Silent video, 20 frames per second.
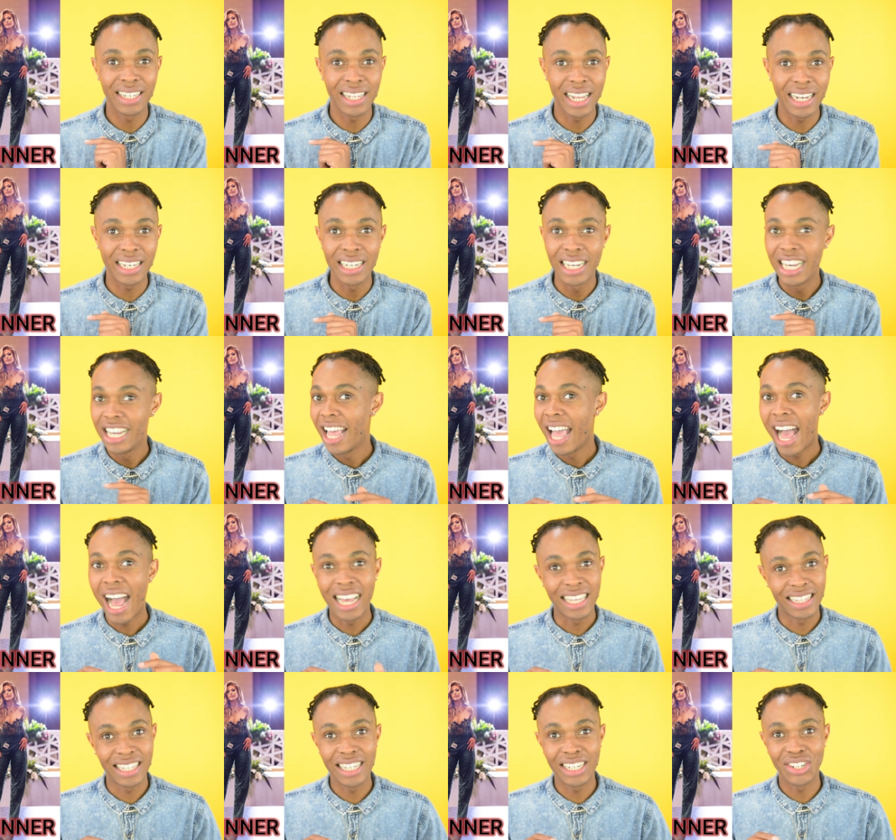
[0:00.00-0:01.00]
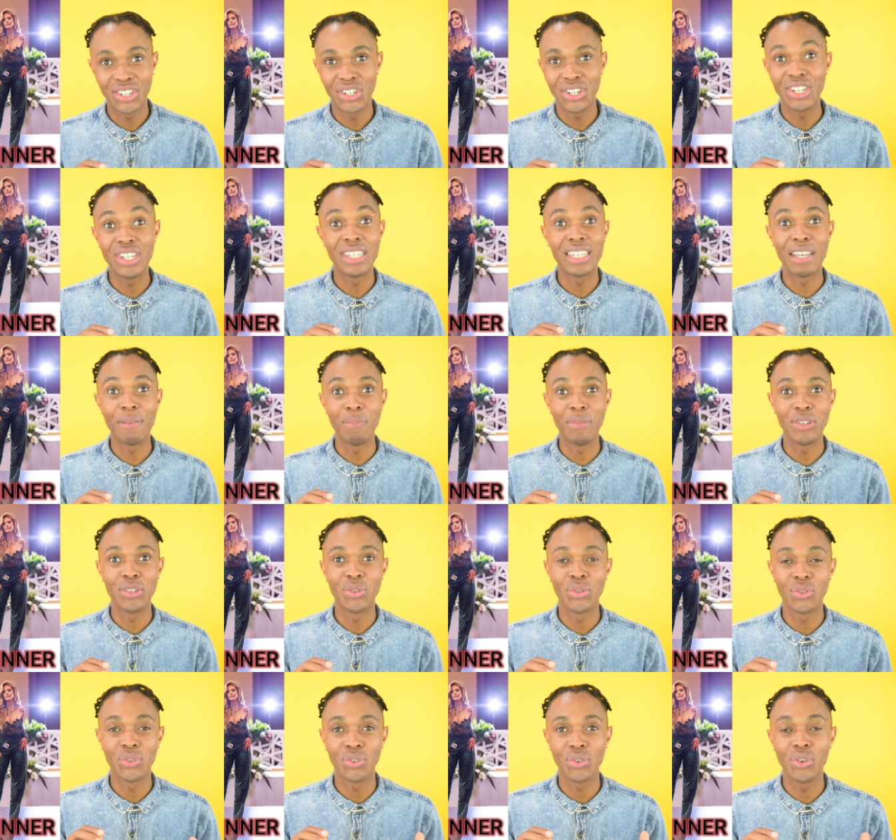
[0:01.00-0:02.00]
that I think she is a
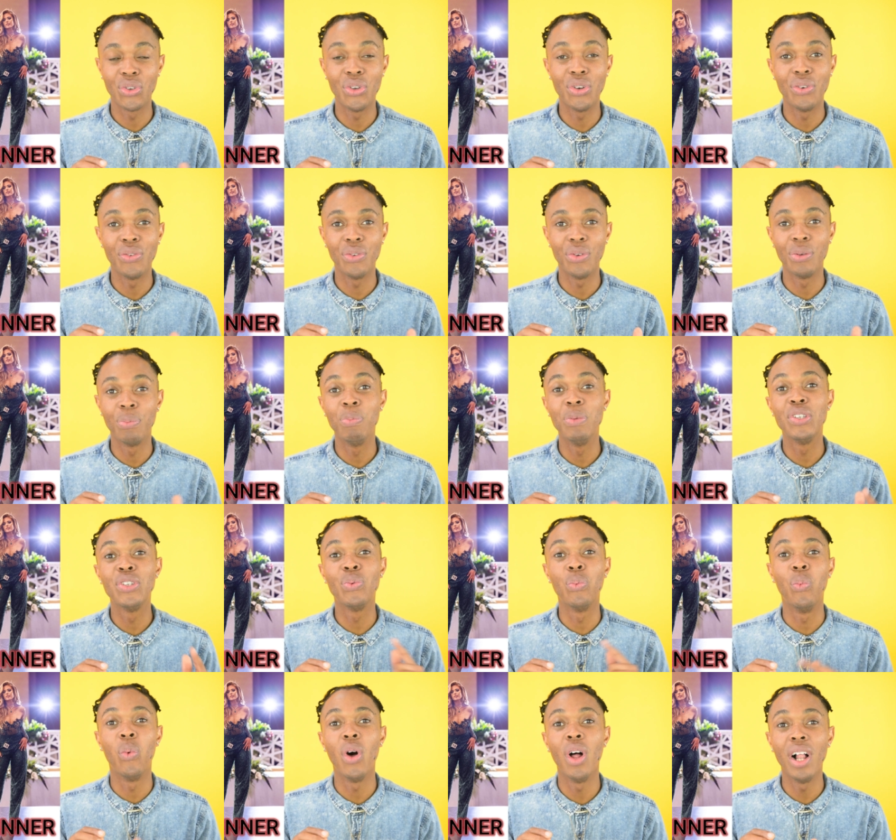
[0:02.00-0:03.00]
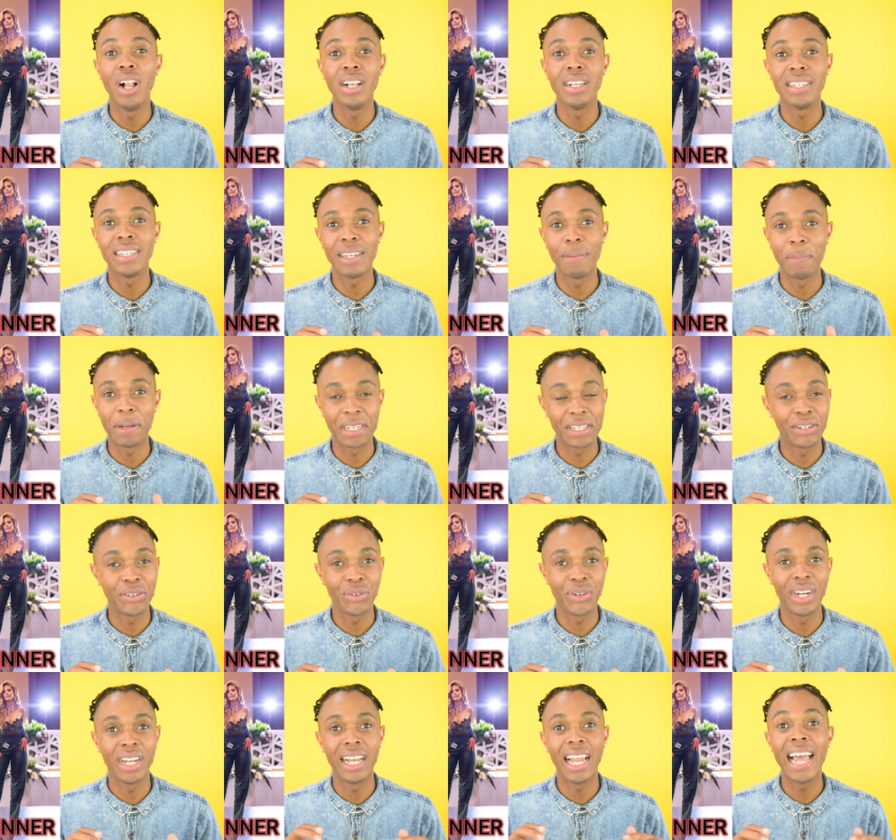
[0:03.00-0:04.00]
Miss World material.